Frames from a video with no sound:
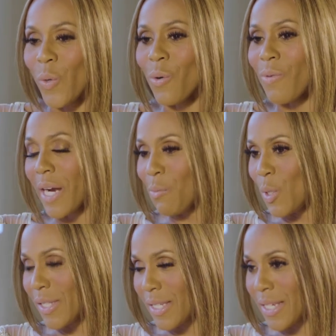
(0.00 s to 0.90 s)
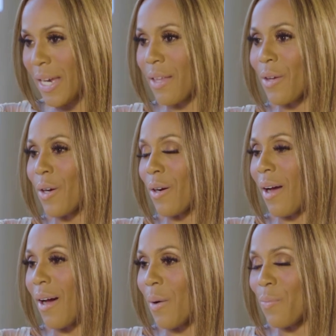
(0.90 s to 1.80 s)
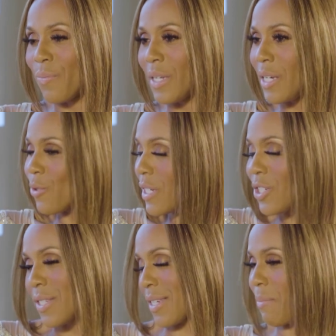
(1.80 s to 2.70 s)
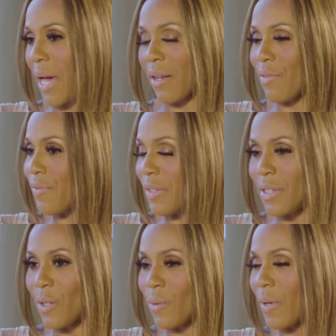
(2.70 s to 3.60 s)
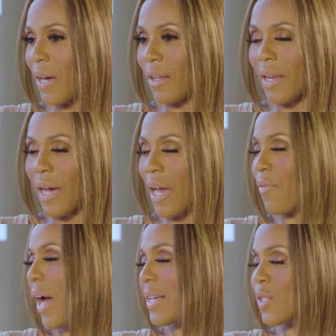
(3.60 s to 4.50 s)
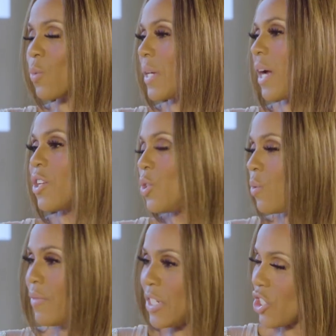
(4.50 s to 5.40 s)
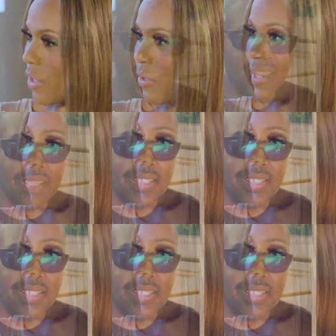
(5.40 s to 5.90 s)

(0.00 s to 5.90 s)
We were writing music together. Literally just come out of high school. We kind of knew of each other in the